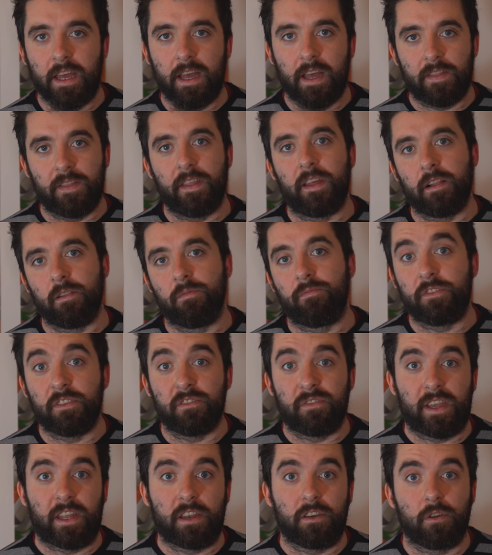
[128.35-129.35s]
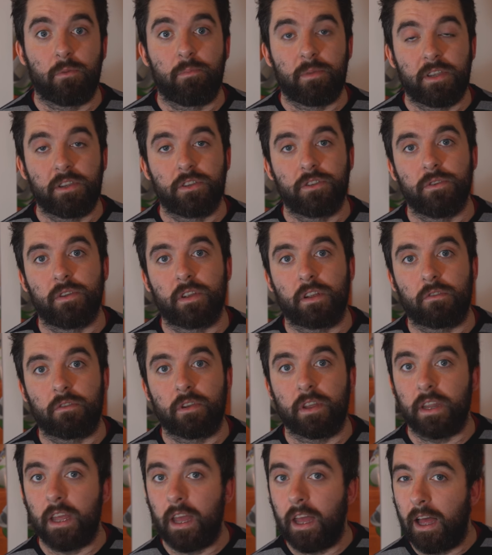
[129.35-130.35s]
and they'll divide it up into a
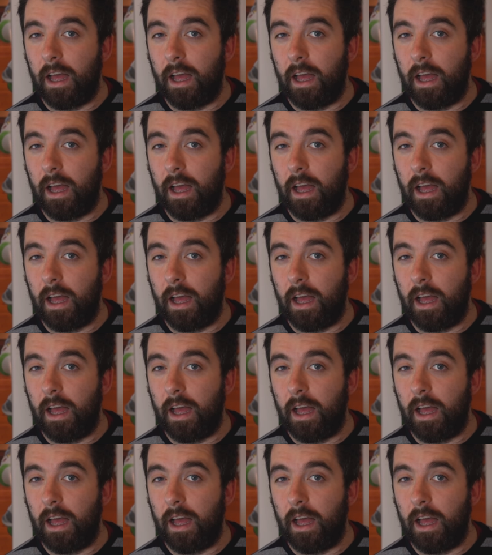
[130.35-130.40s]
grid.